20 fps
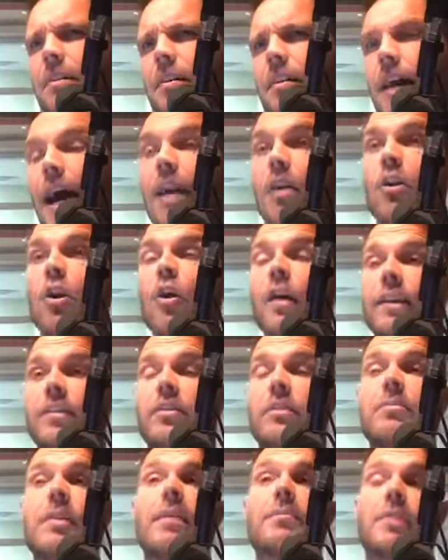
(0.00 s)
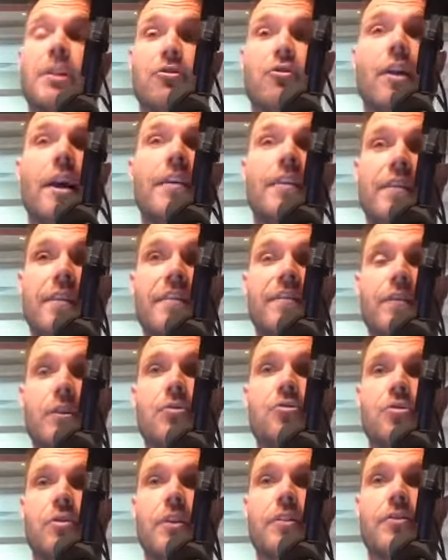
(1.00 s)
Yeah. I don't know, like, sometimes I try and think
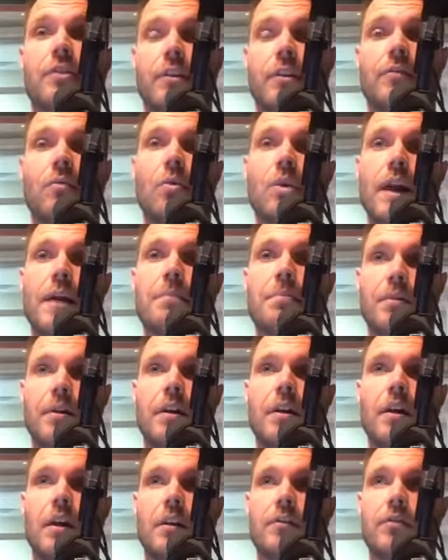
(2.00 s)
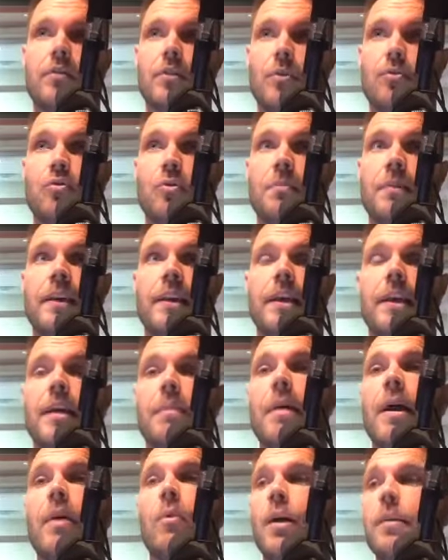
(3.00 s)
futuristic of what I put on social media
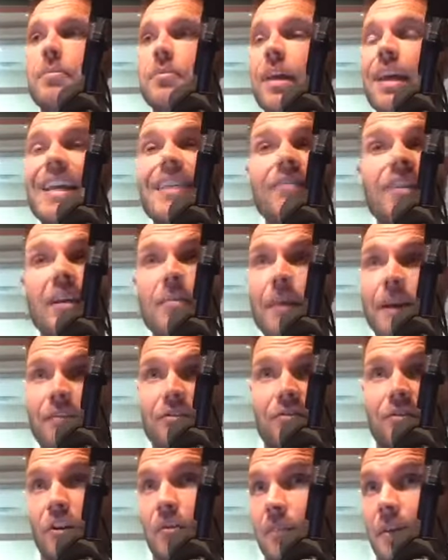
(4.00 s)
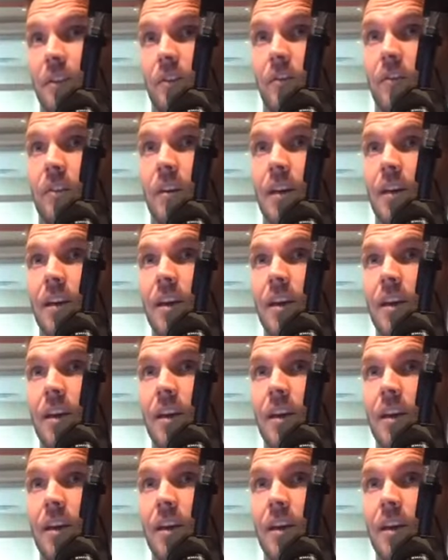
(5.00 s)
and my website, even in my sermons.